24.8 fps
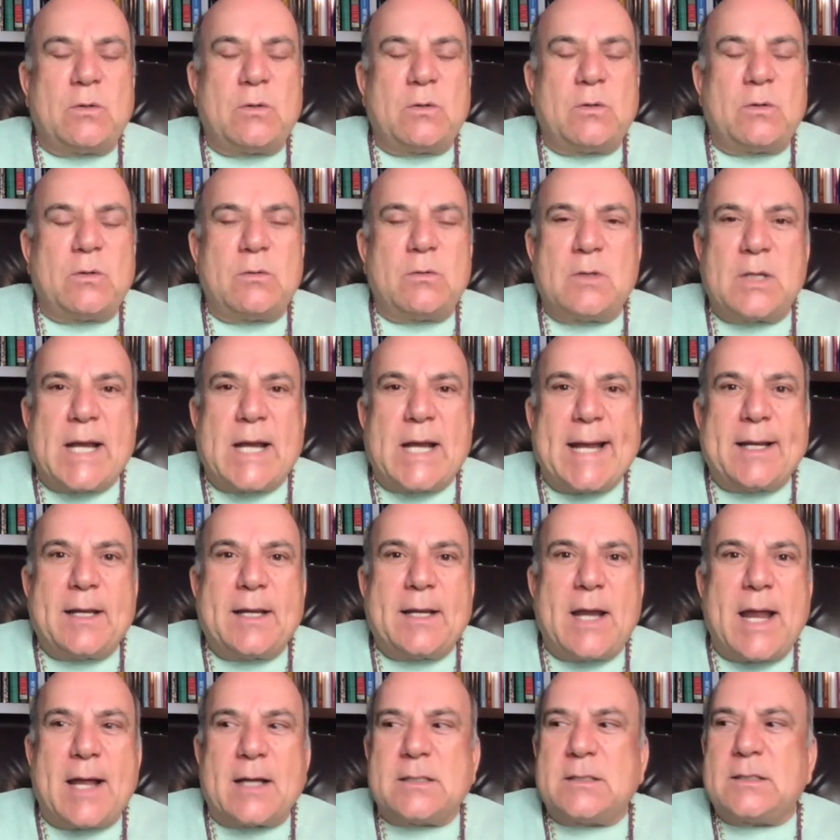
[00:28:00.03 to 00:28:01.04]
that I can
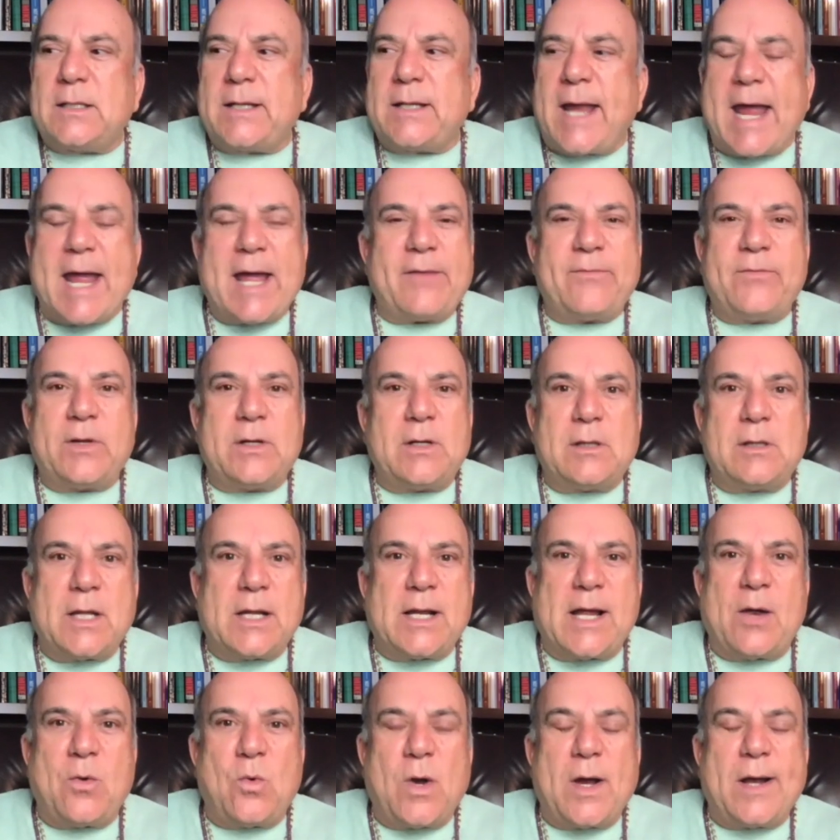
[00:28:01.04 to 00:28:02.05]
actually have anything
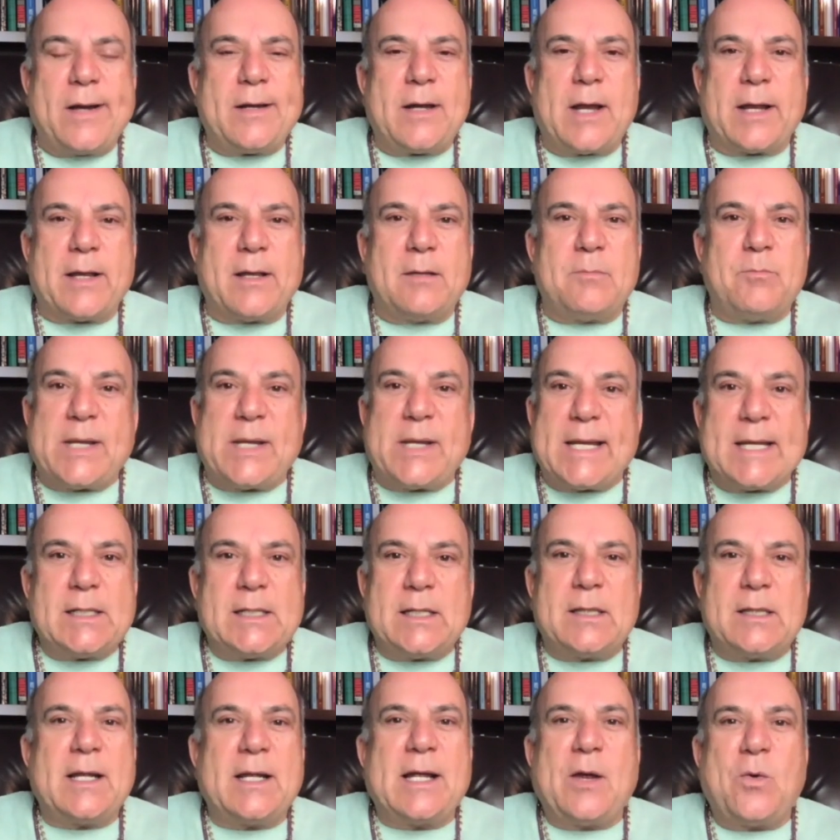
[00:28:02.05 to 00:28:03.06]
I want, and I can be
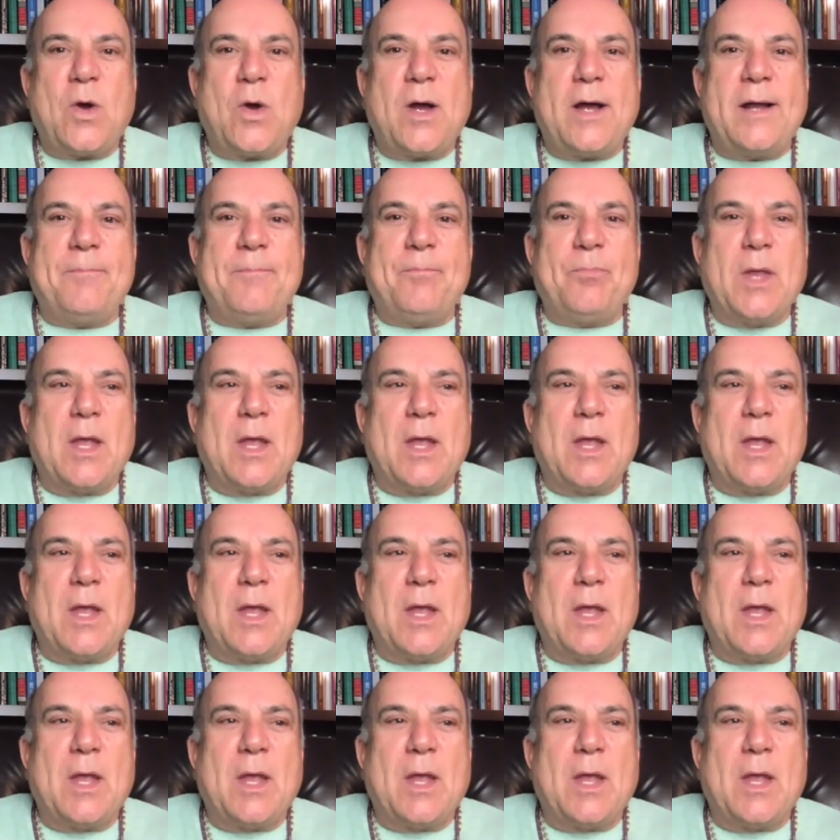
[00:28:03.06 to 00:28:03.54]
anything I want?